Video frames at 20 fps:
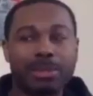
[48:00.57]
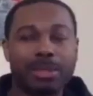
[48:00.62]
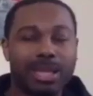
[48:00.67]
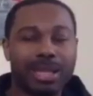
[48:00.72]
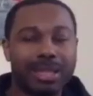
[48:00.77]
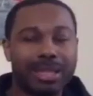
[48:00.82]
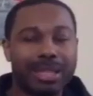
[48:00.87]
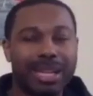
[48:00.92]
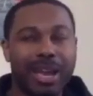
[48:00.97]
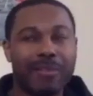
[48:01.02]
am
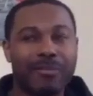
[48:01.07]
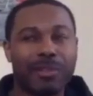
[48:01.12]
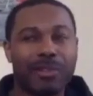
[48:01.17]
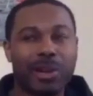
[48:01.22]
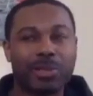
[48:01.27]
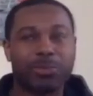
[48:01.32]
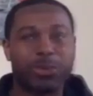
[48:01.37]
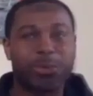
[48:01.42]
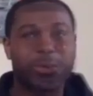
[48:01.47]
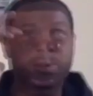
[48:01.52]
chilling at
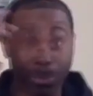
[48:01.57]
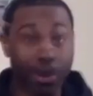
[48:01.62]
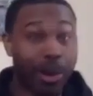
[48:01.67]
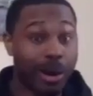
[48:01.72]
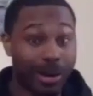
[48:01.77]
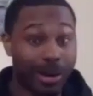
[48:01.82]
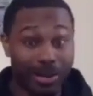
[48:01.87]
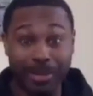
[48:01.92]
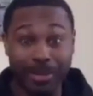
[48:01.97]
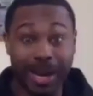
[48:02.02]
first, getting this
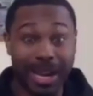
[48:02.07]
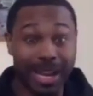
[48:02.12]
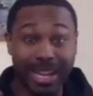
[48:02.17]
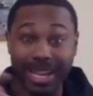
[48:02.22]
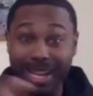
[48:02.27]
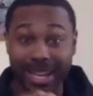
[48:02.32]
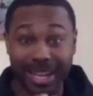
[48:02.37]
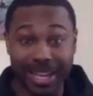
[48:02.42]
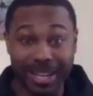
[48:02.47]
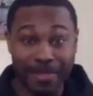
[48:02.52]
shit apart
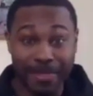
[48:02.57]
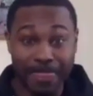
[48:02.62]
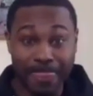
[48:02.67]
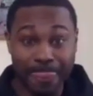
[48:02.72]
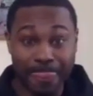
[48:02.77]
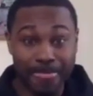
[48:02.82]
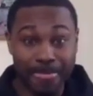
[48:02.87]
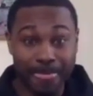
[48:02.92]
in my head.